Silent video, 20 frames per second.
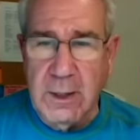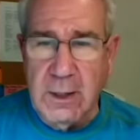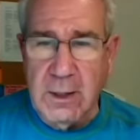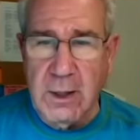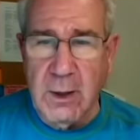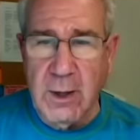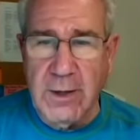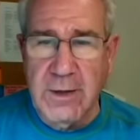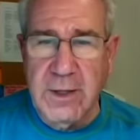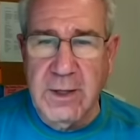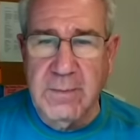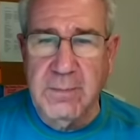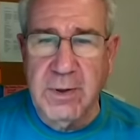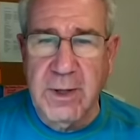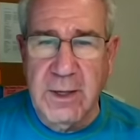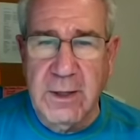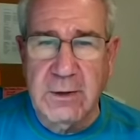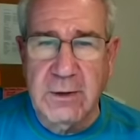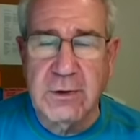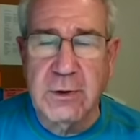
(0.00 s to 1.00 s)
You know, I think
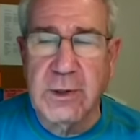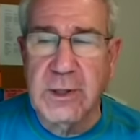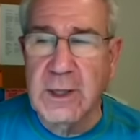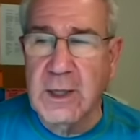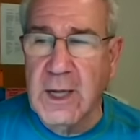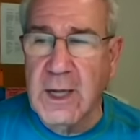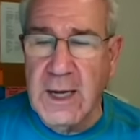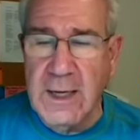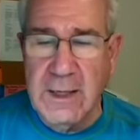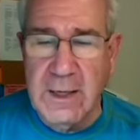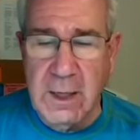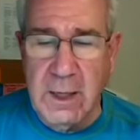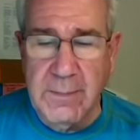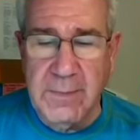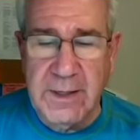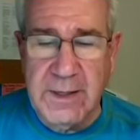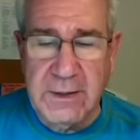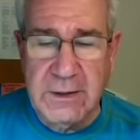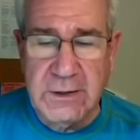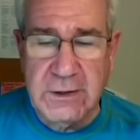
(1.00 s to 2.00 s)
players who can line up
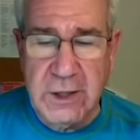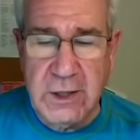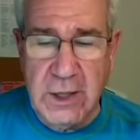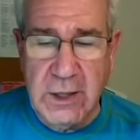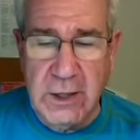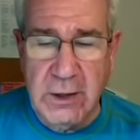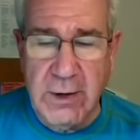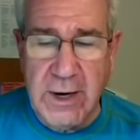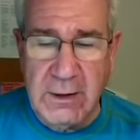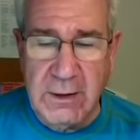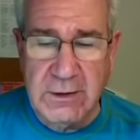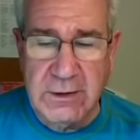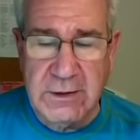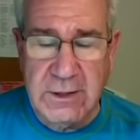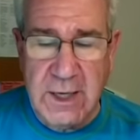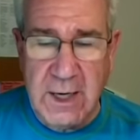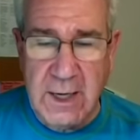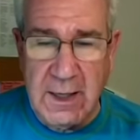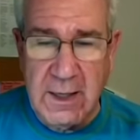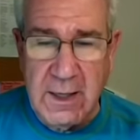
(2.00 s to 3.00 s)
inside or
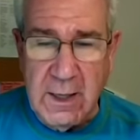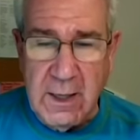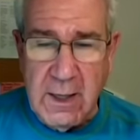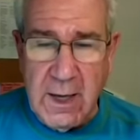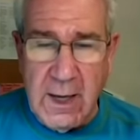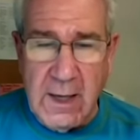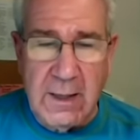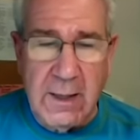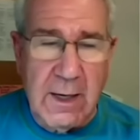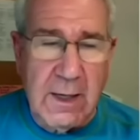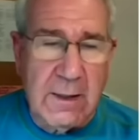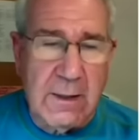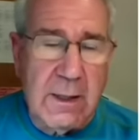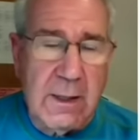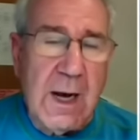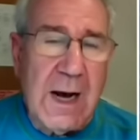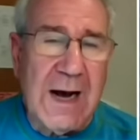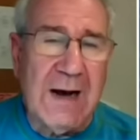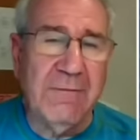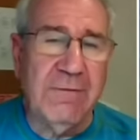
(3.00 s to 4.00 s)
outside, and
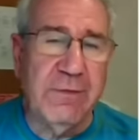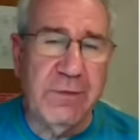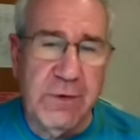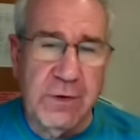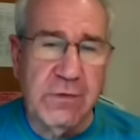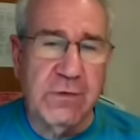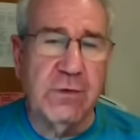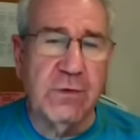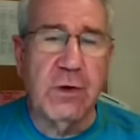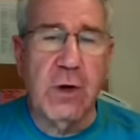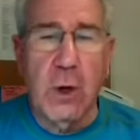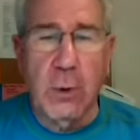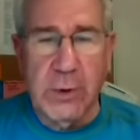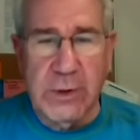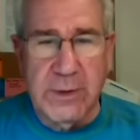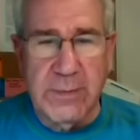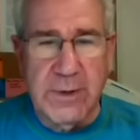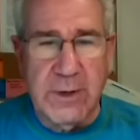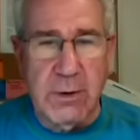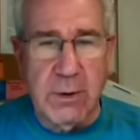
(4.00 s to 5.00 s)
obviously he's going
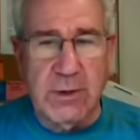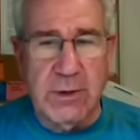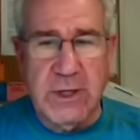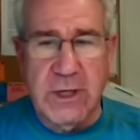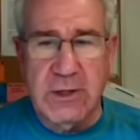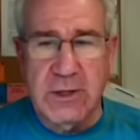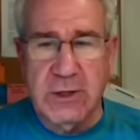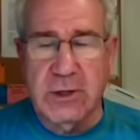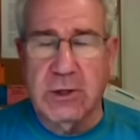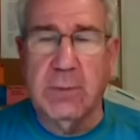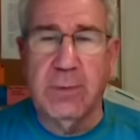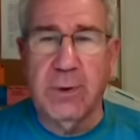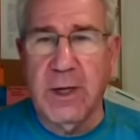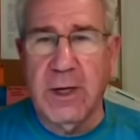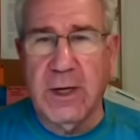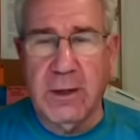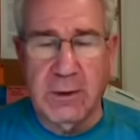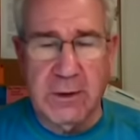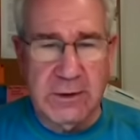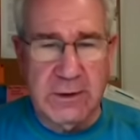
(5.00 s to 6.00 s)
to be a rotational
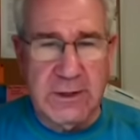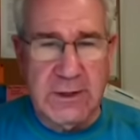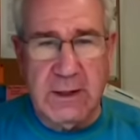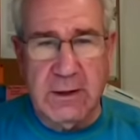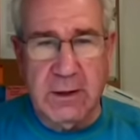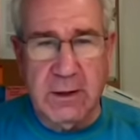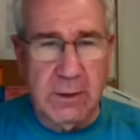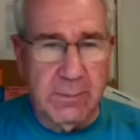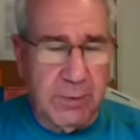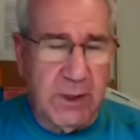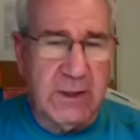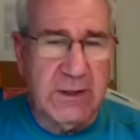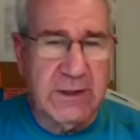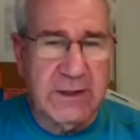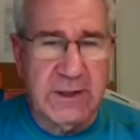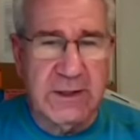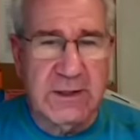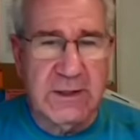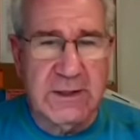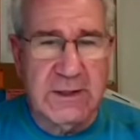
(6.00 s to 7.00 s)
player. He's not going to play
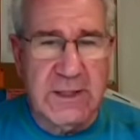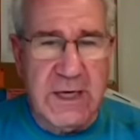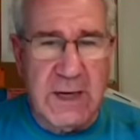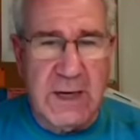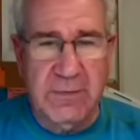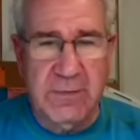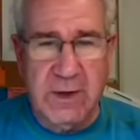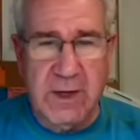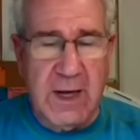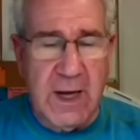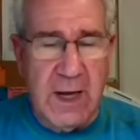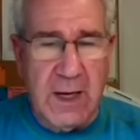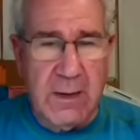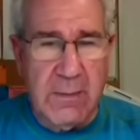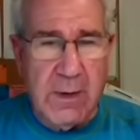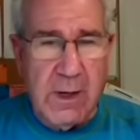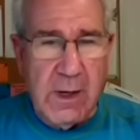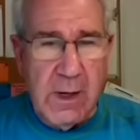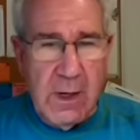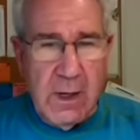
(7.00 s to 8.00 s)
60 snaps a
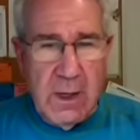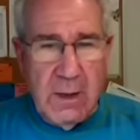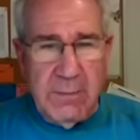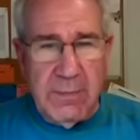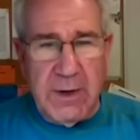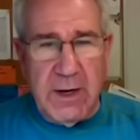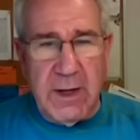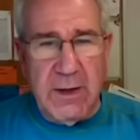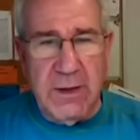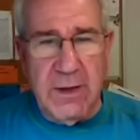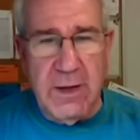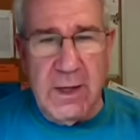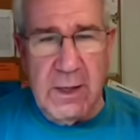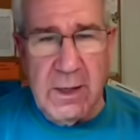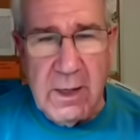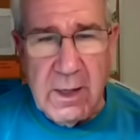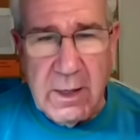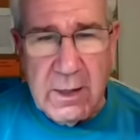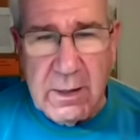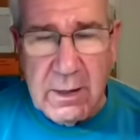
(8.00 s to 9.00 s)
game, but I
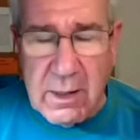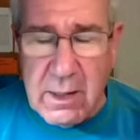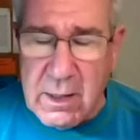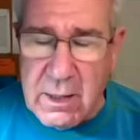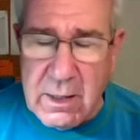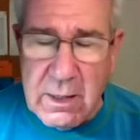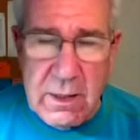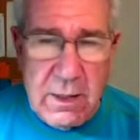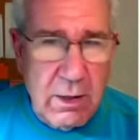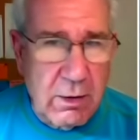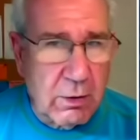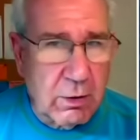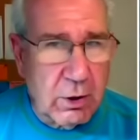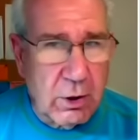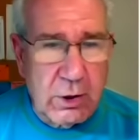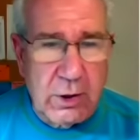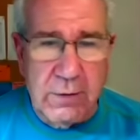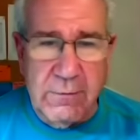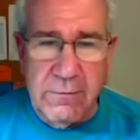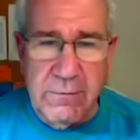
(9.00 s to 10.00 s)
think they're
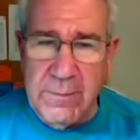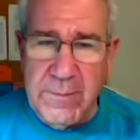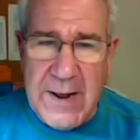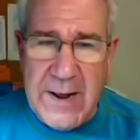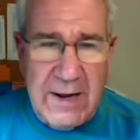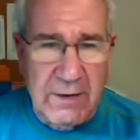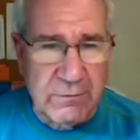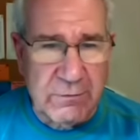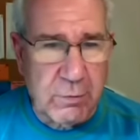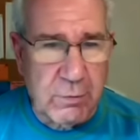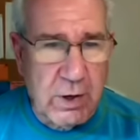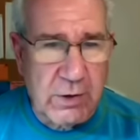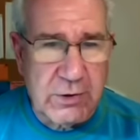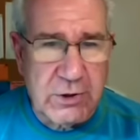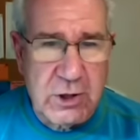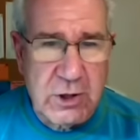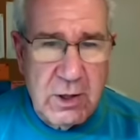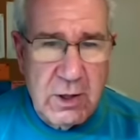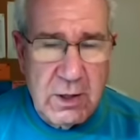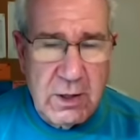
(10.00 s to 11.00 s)
looking for pass
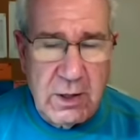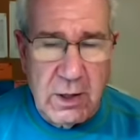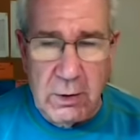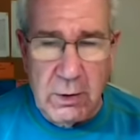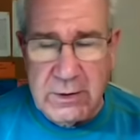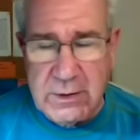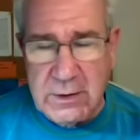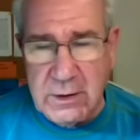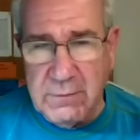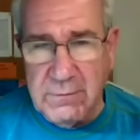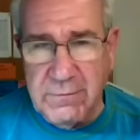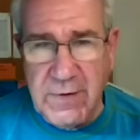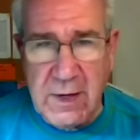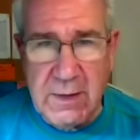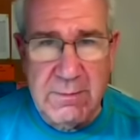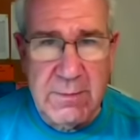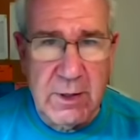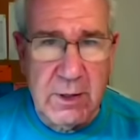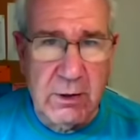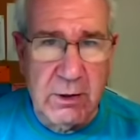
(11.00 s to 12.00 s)
rush, you know, until
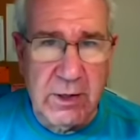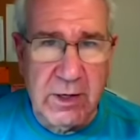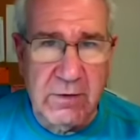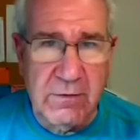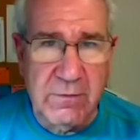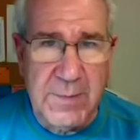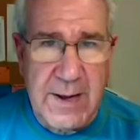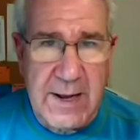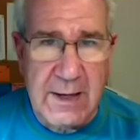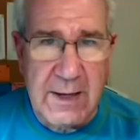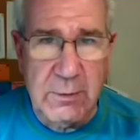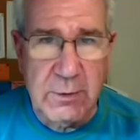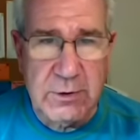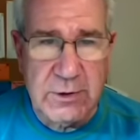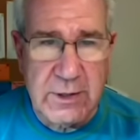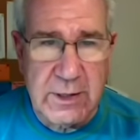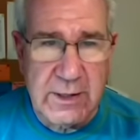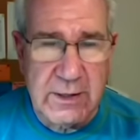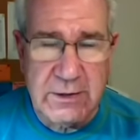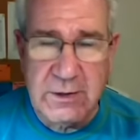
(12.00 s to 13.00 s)
Von Miller gets back,
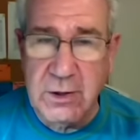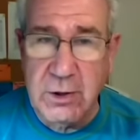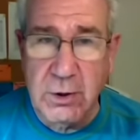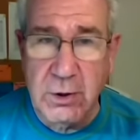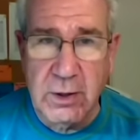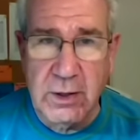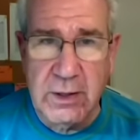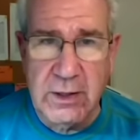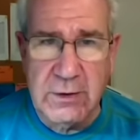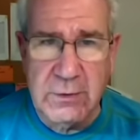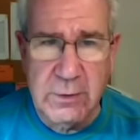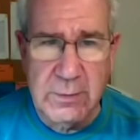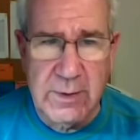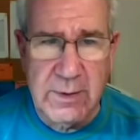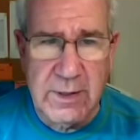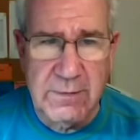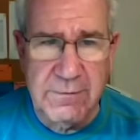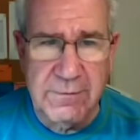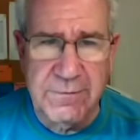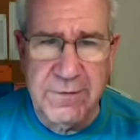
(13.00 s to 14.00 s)
which I guess the earliest would
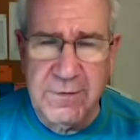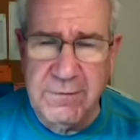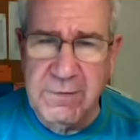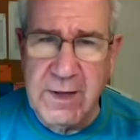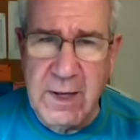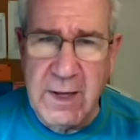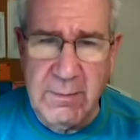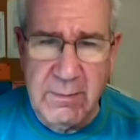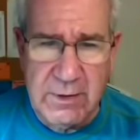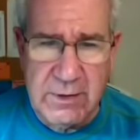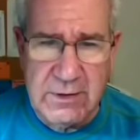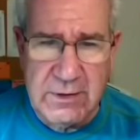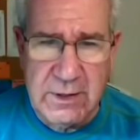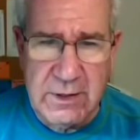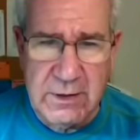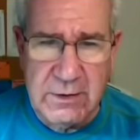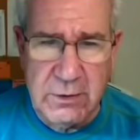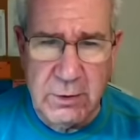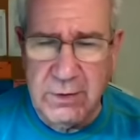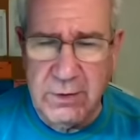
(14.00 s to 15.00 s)
be the fifth game of the
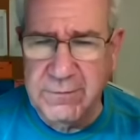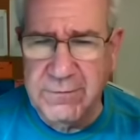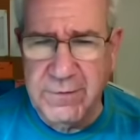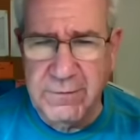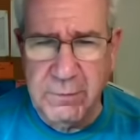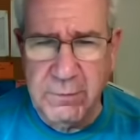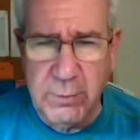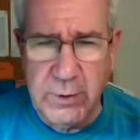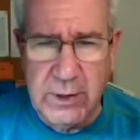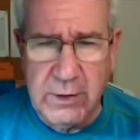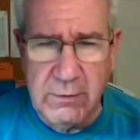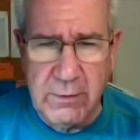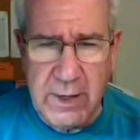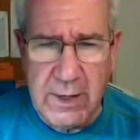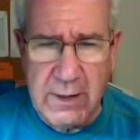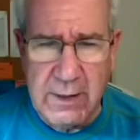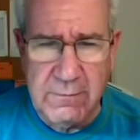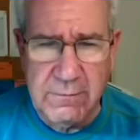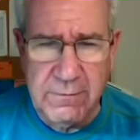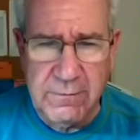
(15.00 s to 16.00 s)
season or the fifth week, right?